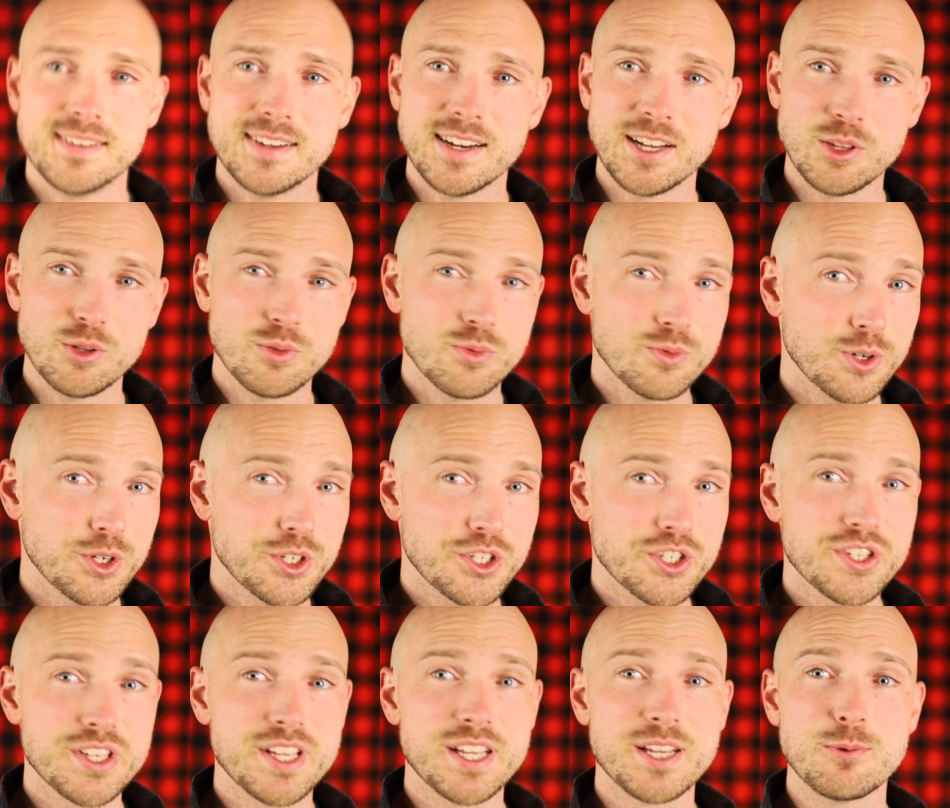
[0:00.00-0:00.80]
Now, the
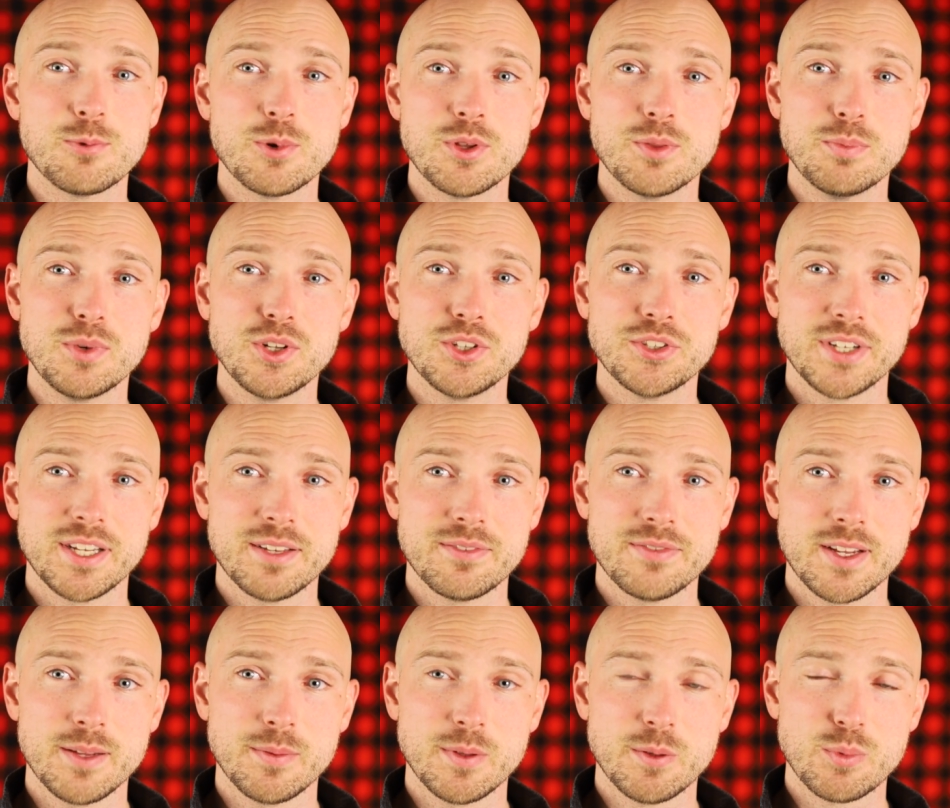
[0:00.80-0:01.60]
first thing with
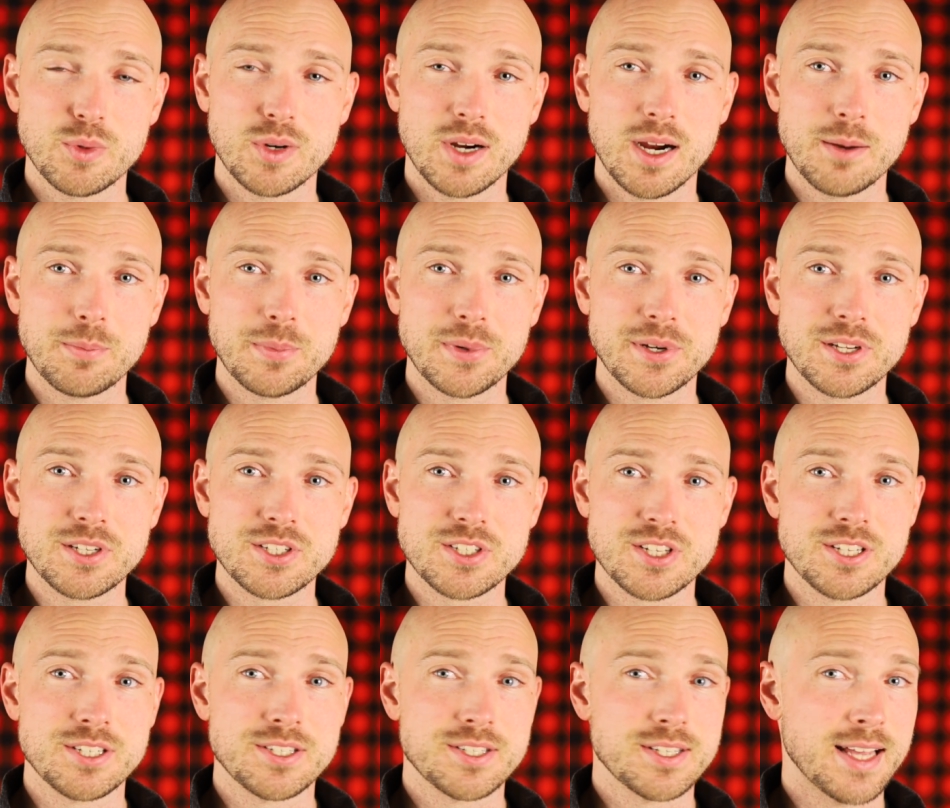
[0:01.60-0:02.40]
multifamily
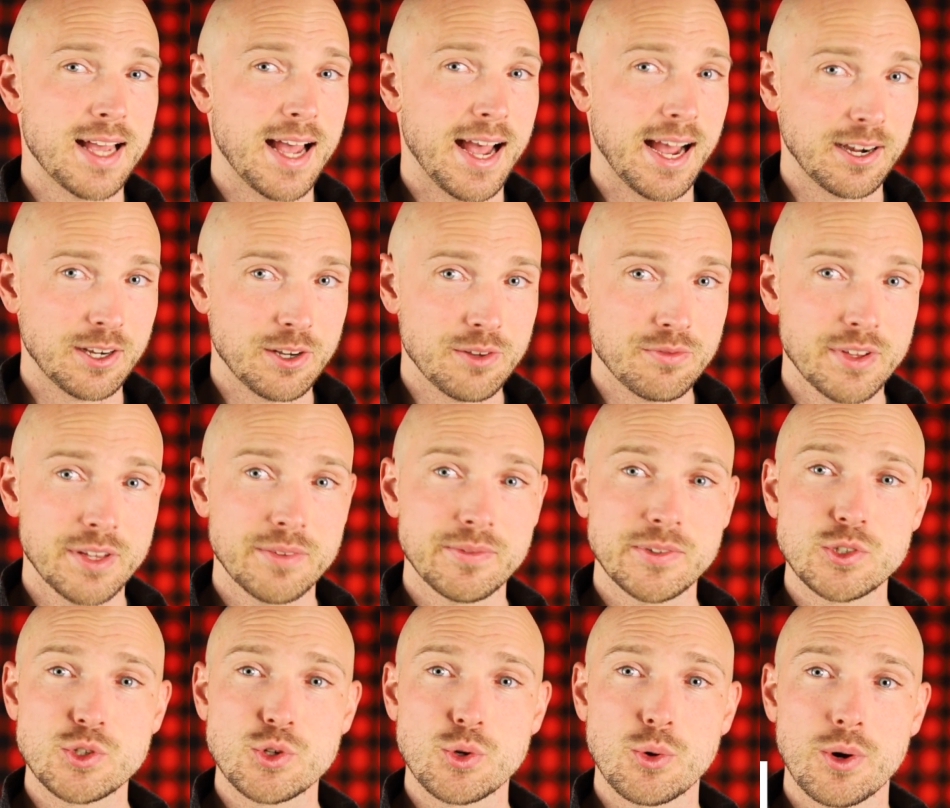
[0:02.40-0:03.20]
properties is the active
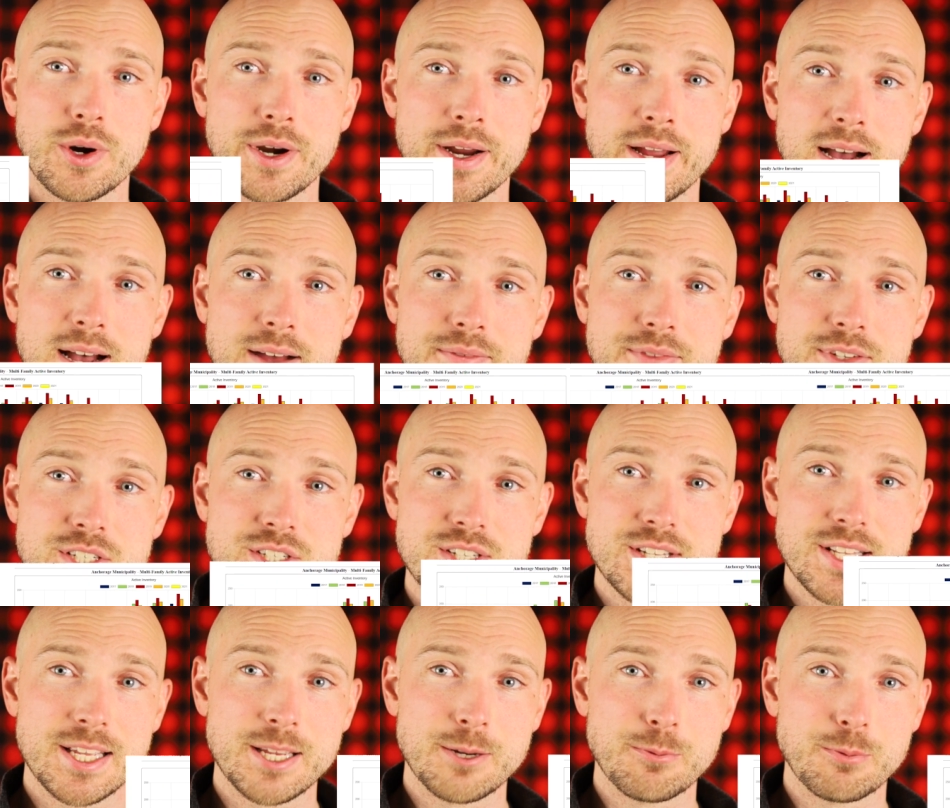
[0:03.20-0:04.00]
inventory,
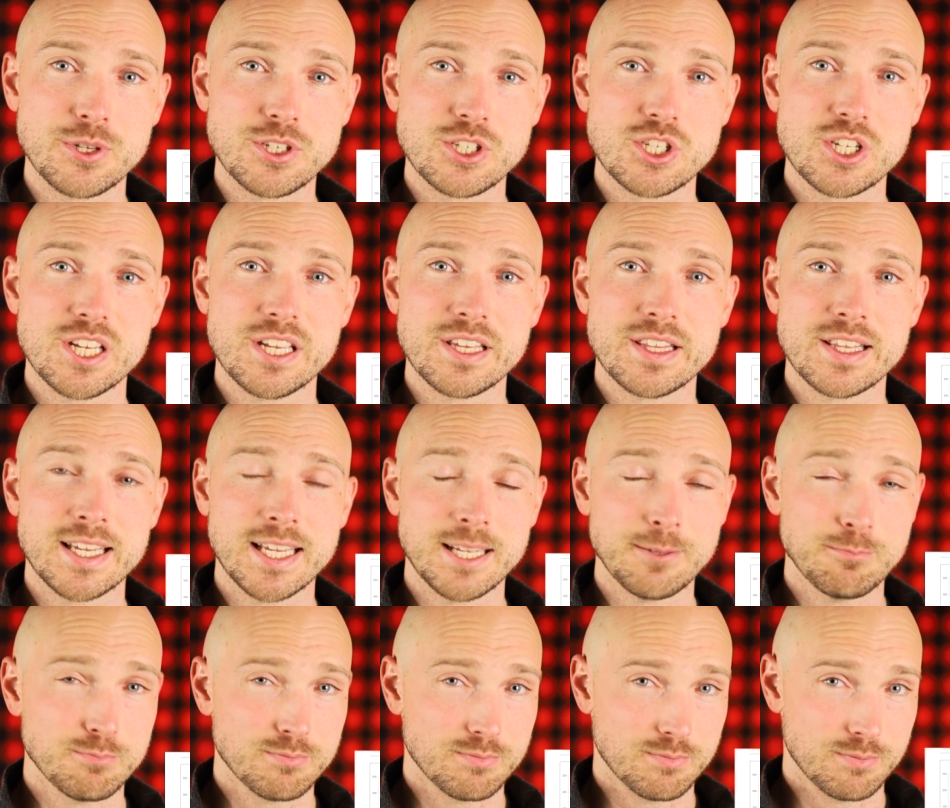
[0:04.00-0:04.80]
obviously, and we see
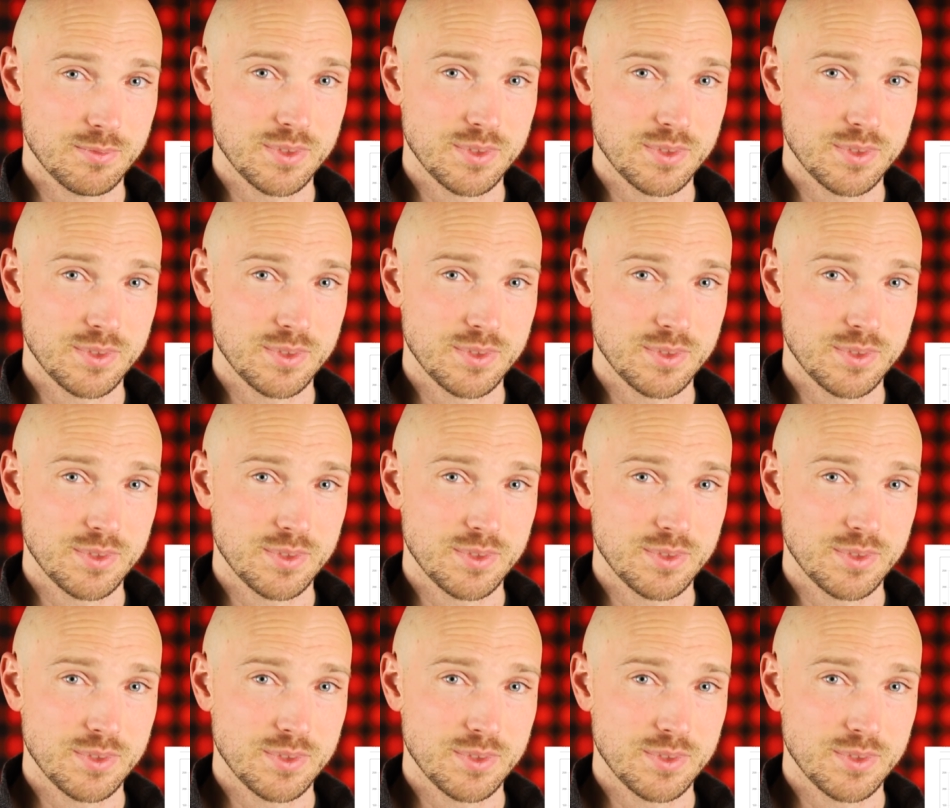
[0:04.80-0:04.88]
that